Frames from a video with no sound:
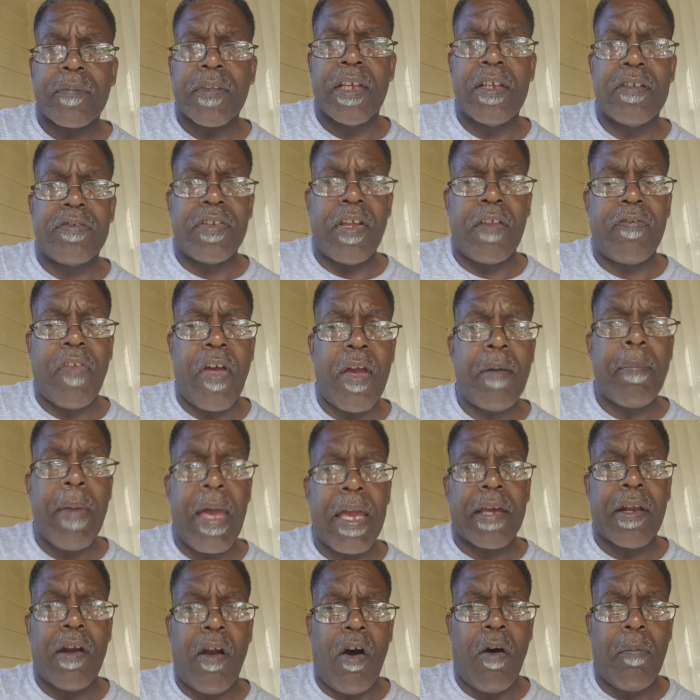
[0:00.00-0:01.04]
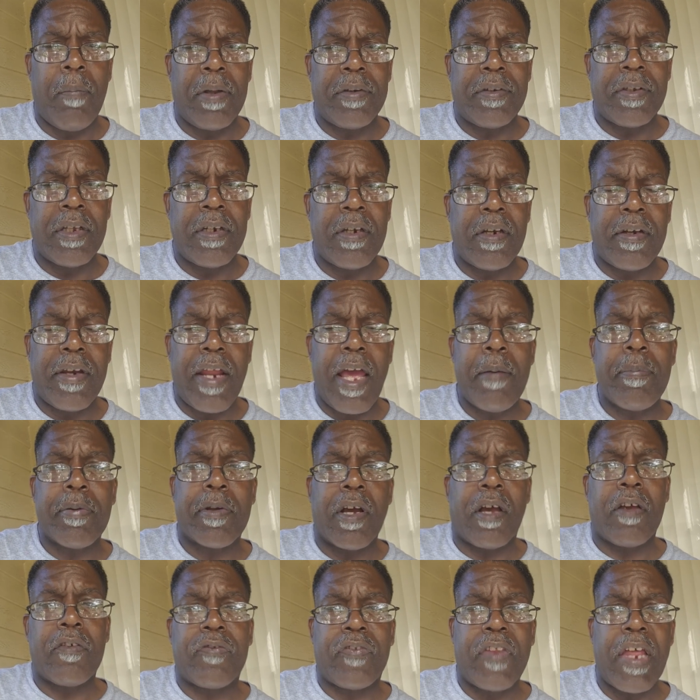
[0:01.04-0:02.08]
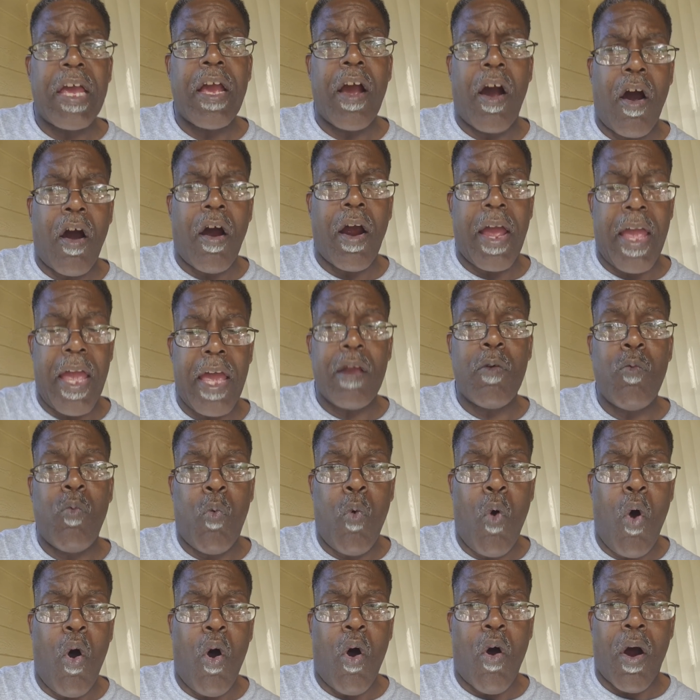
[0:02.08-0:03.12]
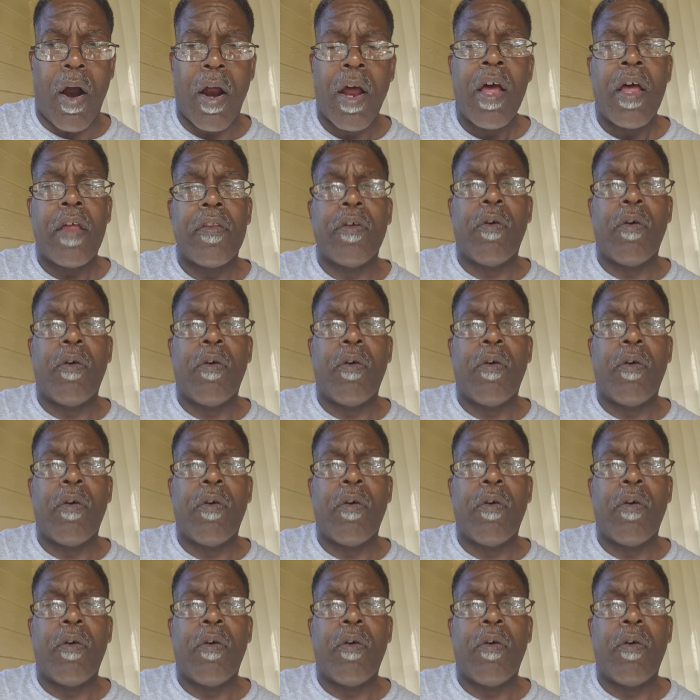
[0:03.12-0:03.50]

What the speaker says: is that they make it home at the end of the day, because they are at war,